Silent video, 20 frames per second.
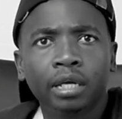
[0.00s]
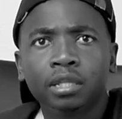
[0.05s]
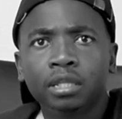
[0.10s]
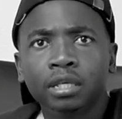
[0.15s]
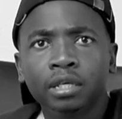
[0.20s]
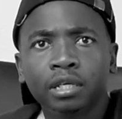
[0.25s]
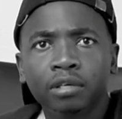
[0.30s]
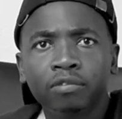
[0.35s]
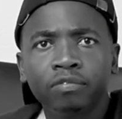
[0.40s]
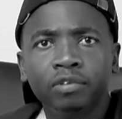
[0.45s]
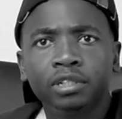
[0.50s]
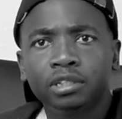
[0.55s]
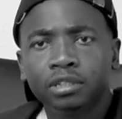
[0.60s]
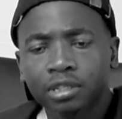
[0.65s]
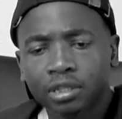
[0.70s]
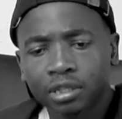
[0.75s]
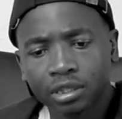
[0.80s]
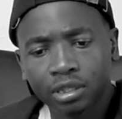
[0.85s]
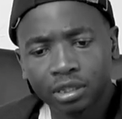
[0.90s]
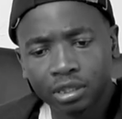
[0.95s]
I think
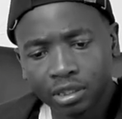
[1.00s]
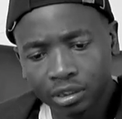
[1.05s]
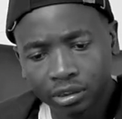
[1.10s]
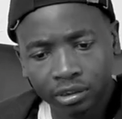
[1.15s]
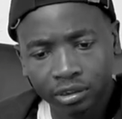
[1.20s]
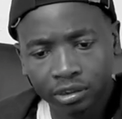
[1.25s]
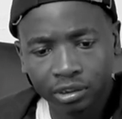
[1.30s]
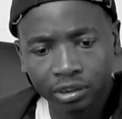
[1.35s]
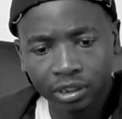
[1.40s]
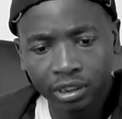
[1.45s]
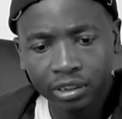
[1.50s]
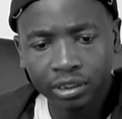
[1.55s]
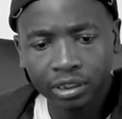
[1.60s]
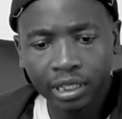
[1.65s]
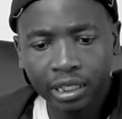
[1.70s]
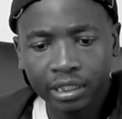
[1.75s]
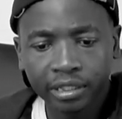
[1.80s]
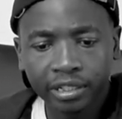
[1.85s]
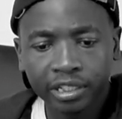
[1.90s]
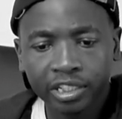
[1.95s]
even. Just
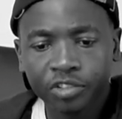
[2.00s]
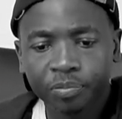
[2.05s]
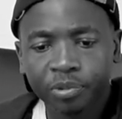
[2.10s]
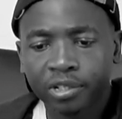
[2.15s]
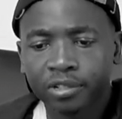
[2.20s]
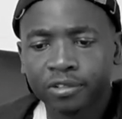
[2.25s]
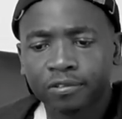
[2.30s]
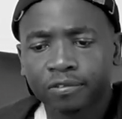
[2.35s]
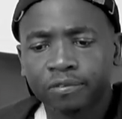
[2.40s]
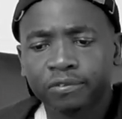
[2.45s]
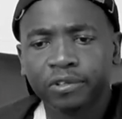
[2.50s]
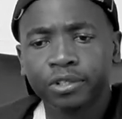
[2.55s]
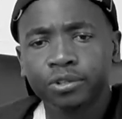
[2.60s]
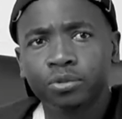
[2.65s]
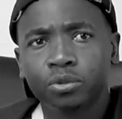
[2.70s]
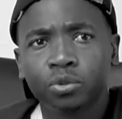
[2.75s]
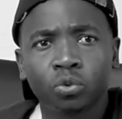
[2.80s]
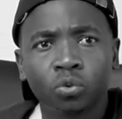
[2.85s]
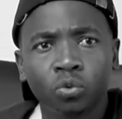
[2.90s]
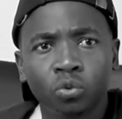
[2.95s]
that experience of going
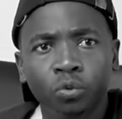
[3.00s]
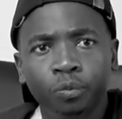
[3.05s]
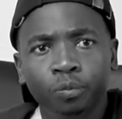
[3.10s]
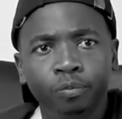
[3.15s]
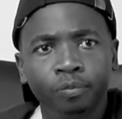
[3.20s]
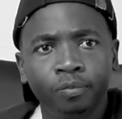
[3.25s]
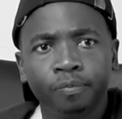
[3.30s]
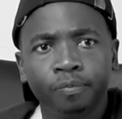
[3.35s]
to school,